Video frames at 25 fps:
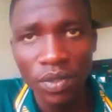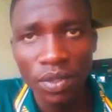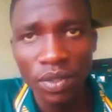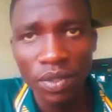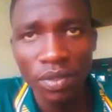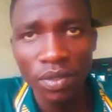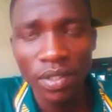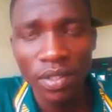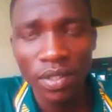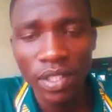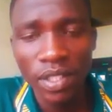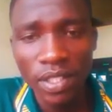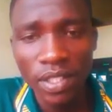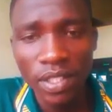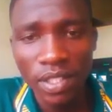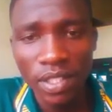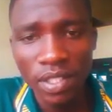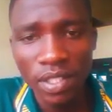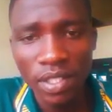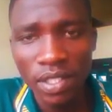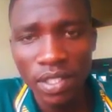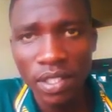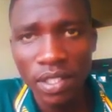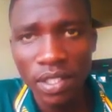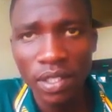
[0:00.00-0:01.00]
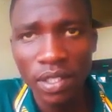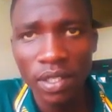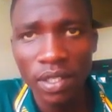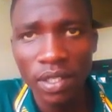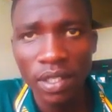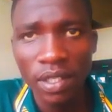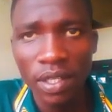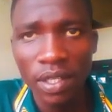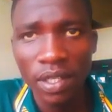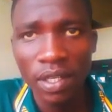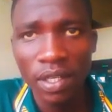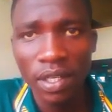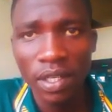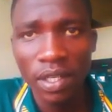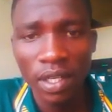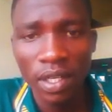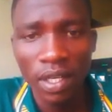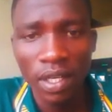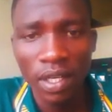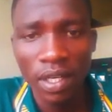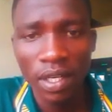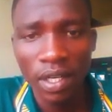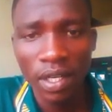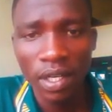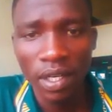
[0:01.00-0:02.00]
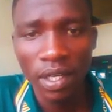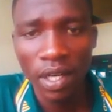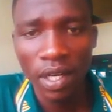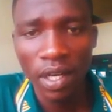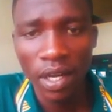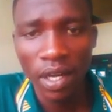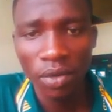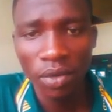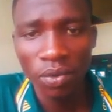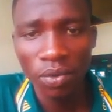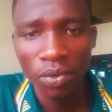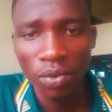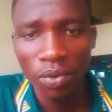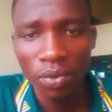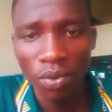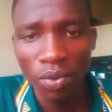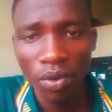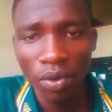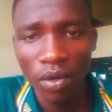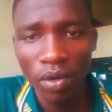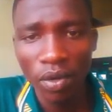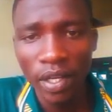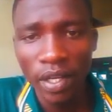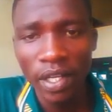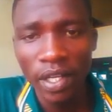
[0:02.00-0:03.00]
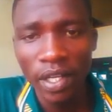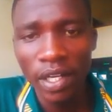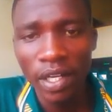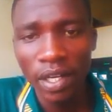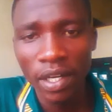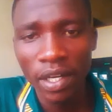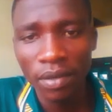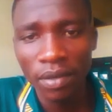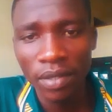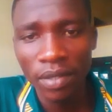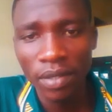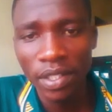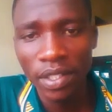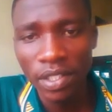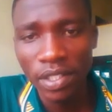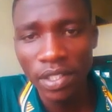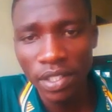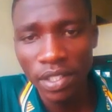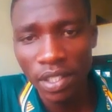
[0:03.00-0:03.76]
this Alu or any language